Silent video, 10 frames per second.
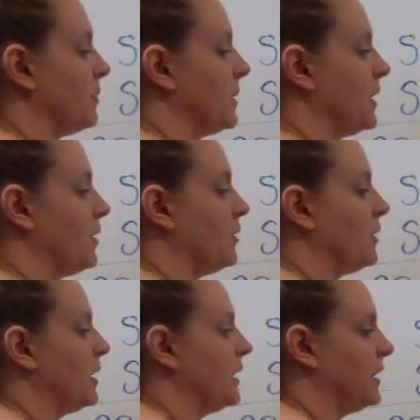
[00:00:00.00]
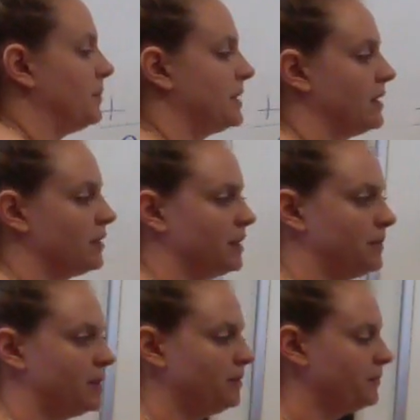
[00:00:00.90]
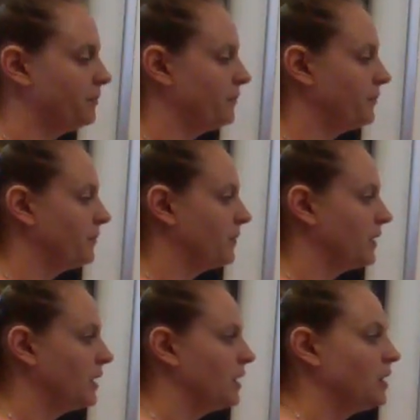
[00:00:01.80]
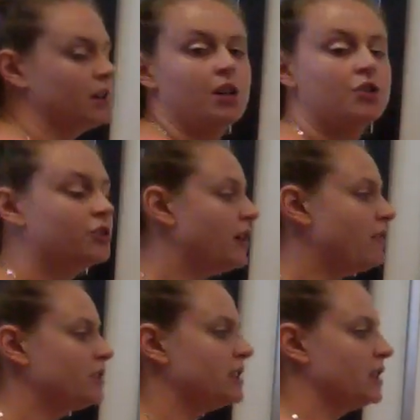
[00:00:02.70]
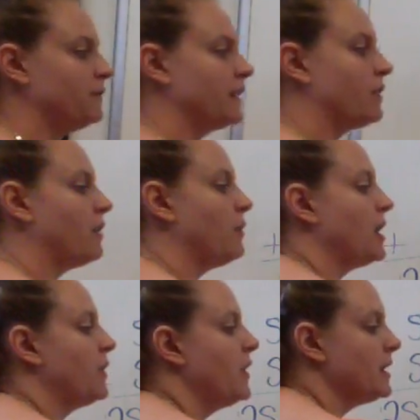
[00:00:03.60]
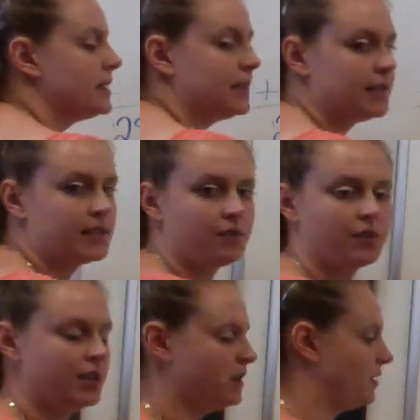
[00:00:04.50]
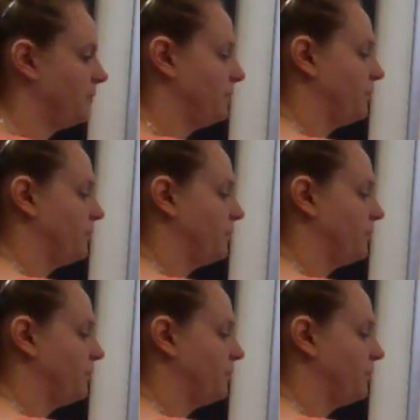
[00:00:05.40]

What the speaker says: A little ellipse there in the middle. So now I just need to figure out what this is over here.